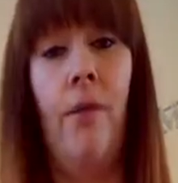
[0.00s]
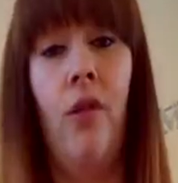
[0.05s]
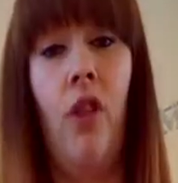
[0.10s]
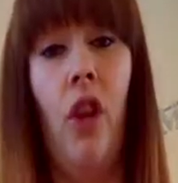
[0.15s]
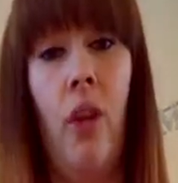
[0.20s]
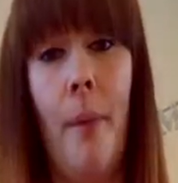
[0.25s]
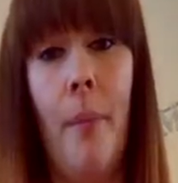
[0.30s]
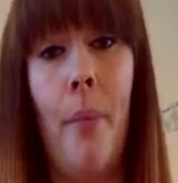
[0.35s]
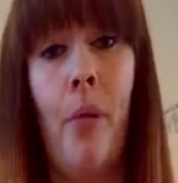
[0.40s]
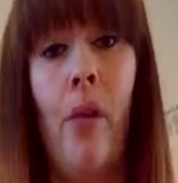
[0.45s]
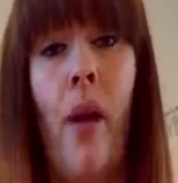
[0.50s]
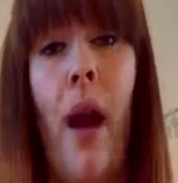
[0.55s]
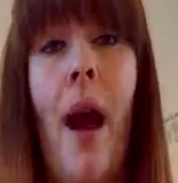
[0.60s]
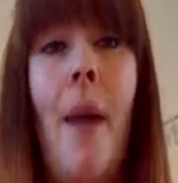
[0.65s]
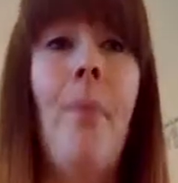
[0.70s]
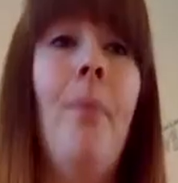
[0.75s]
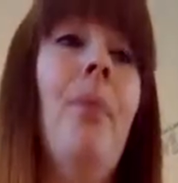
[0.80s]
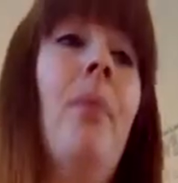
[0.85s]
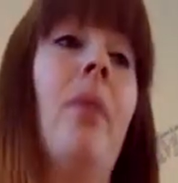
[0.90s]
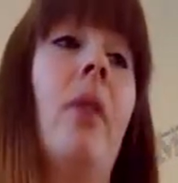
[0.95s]
to the
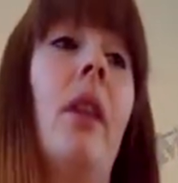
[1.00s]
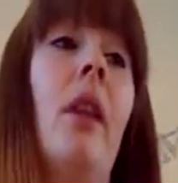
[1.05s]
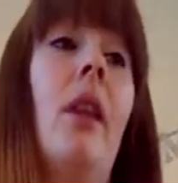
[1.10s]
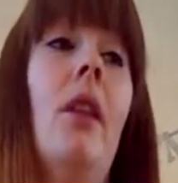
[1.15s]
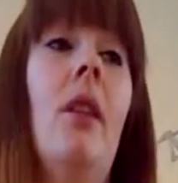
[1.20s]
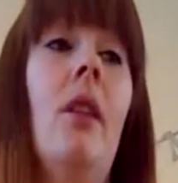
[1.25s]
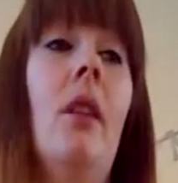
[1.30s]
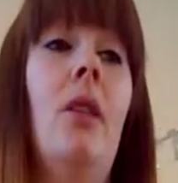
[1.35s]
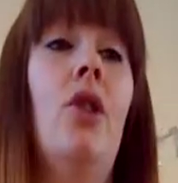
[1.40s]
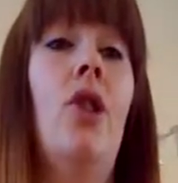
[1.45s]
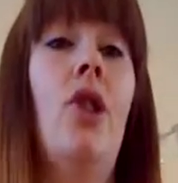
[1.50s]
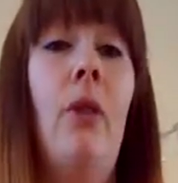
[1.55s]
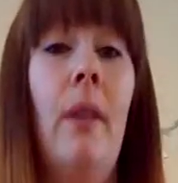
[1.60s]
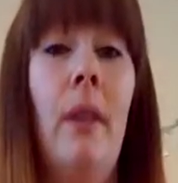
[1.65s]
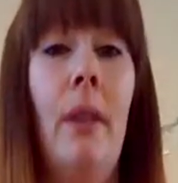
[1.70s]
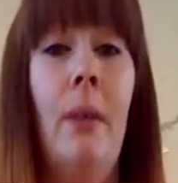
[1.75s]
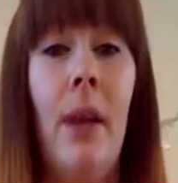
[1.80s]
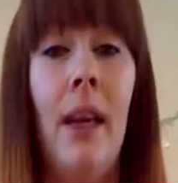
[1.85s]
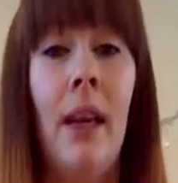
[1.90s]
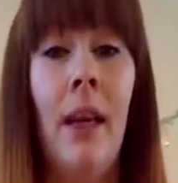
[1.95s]
pram during
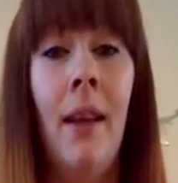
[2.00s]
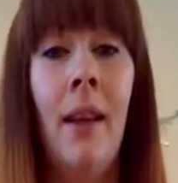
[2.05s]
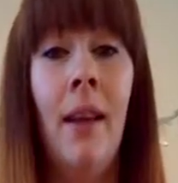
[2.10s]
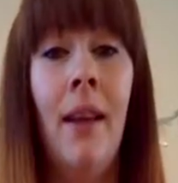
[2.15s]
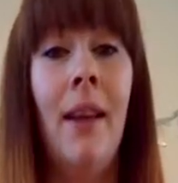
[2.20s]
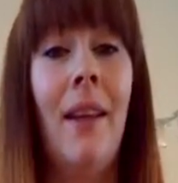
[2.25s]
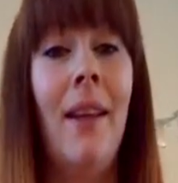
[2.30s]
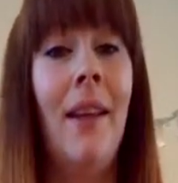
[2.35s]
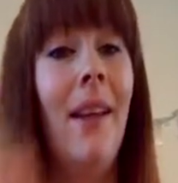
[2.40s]
the week,